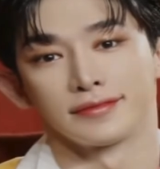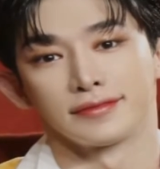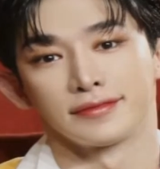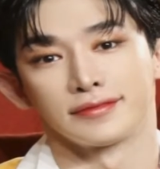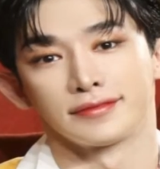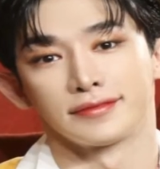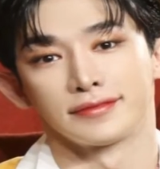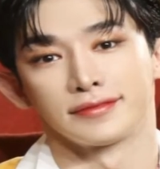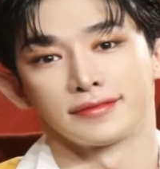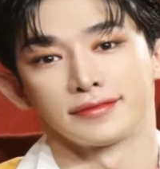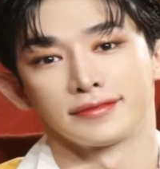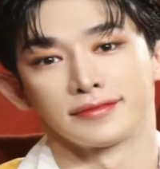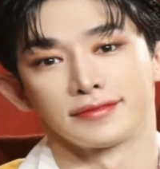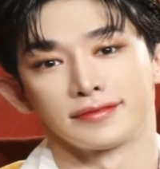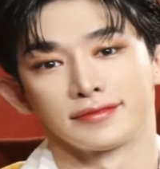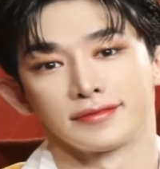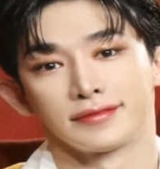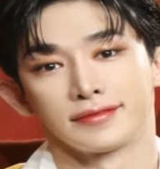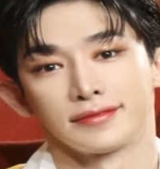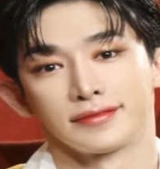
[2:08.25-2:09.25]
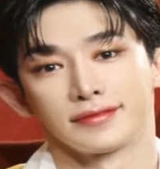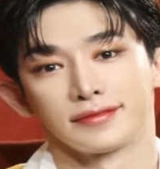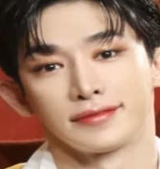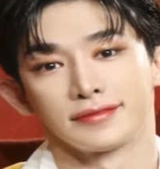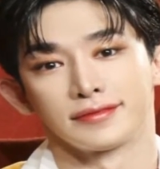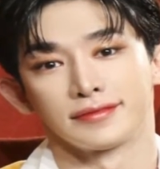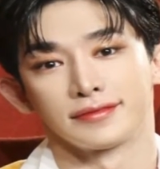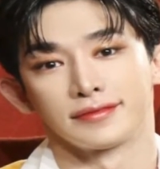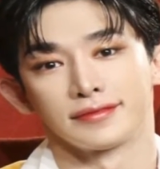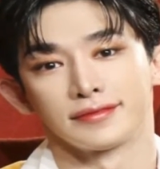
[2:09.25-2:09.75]

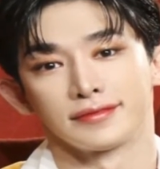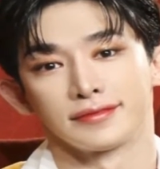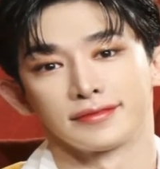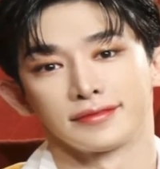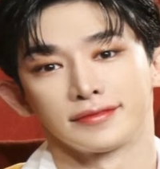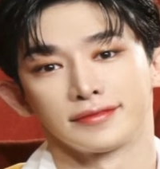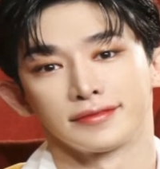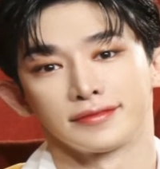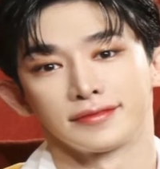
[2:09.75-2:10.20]
Nobody speaks.